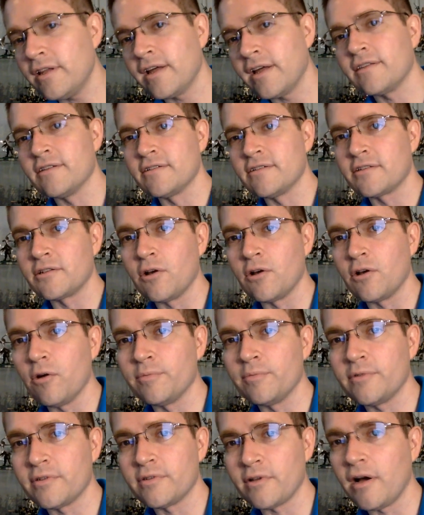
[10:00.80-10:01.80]
like the
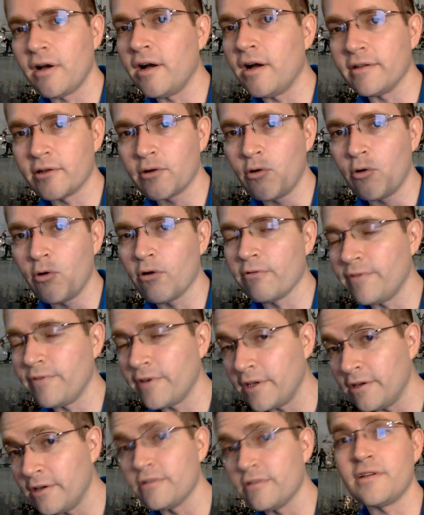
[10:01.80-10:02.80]
sculpt on the core
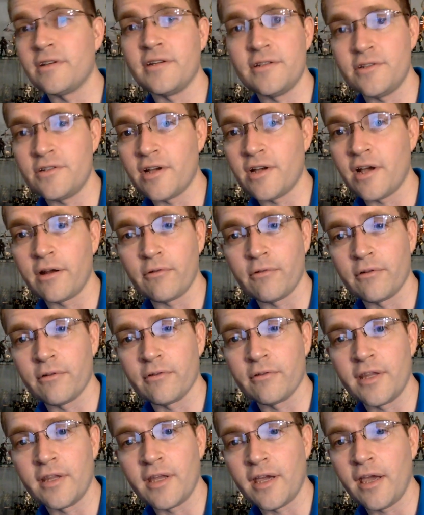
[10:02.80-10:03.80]
figures in
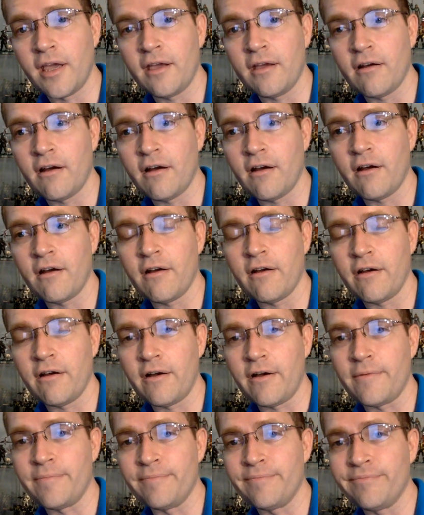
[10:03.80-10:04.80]
general. They
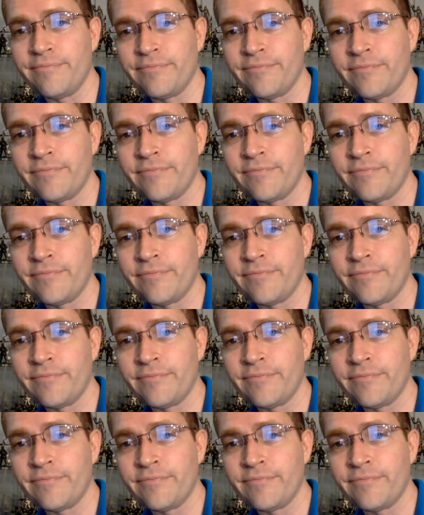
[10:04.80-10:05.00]
are